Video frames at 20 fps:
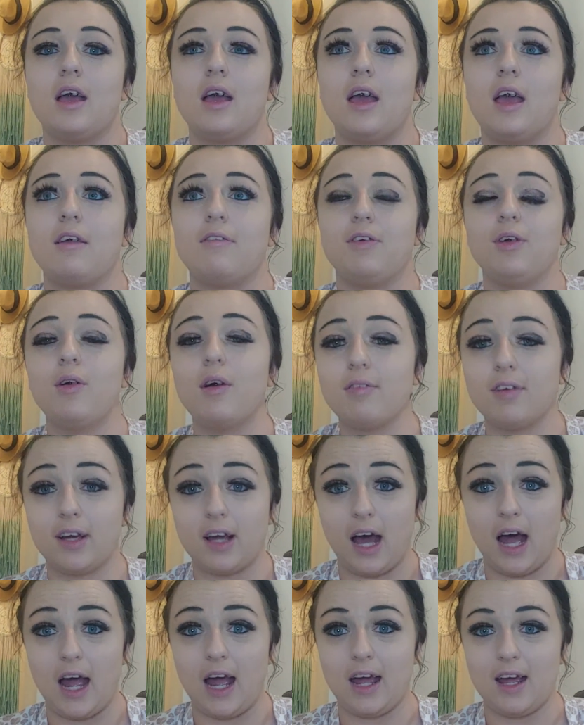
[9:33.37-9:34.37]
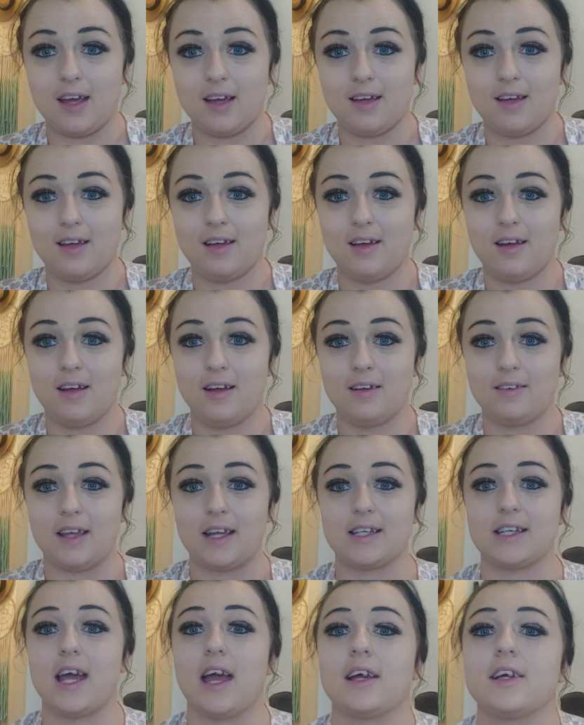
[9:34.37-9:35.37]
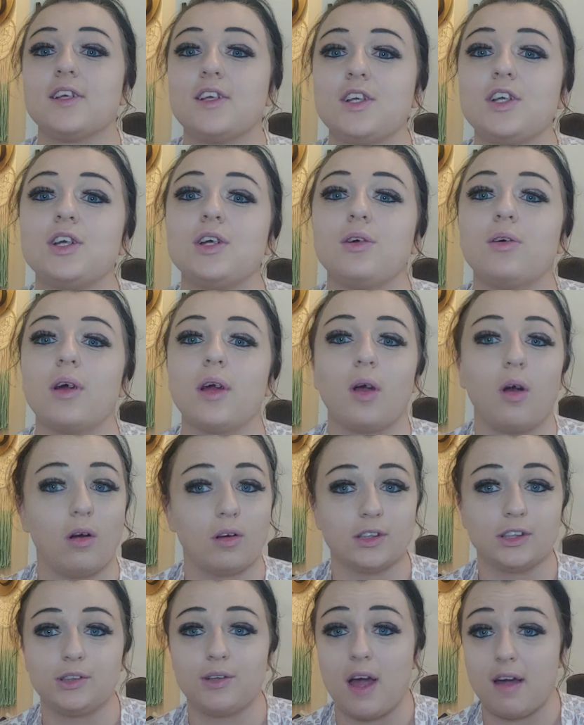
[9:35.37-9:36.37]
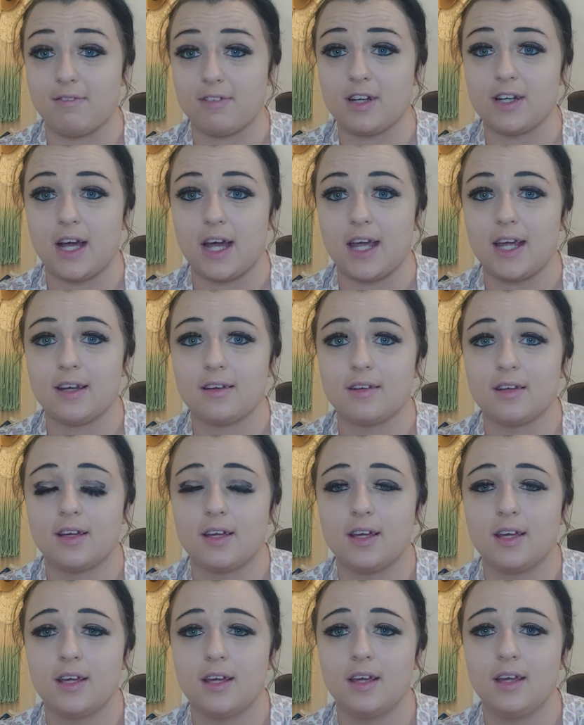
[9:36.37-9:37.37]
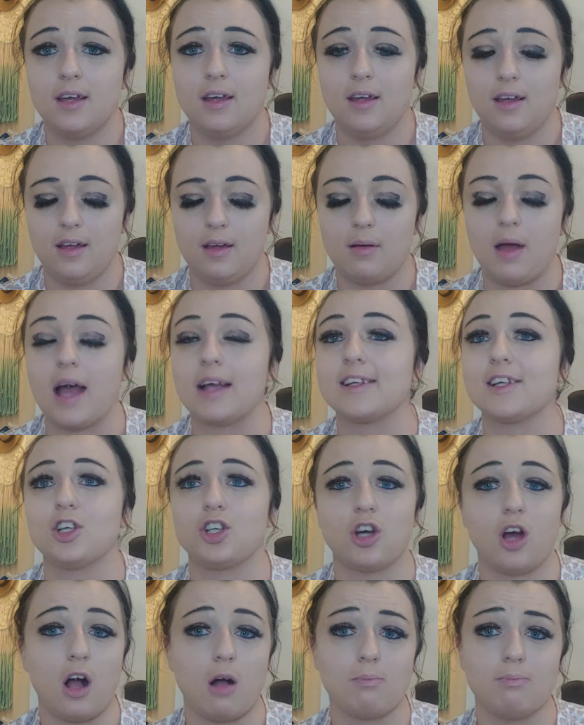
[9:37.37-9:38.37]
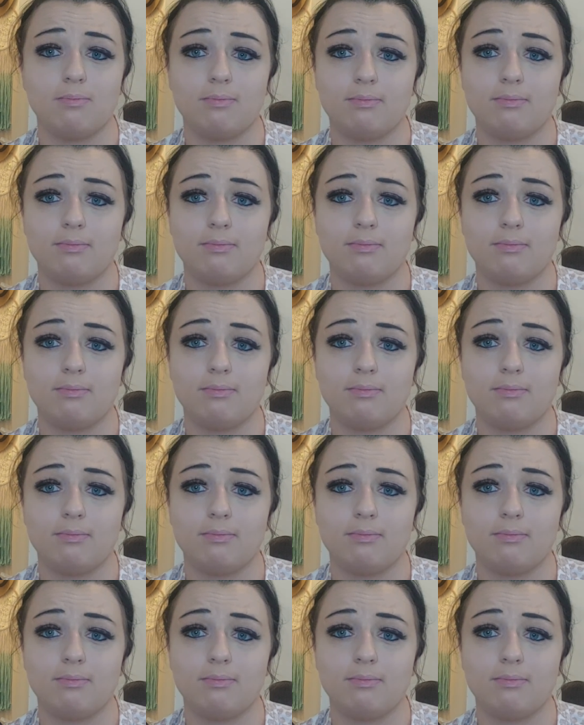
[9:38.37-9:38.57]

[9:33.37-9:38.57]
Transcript: If you have a guy that texts you and calls you every night, has a job,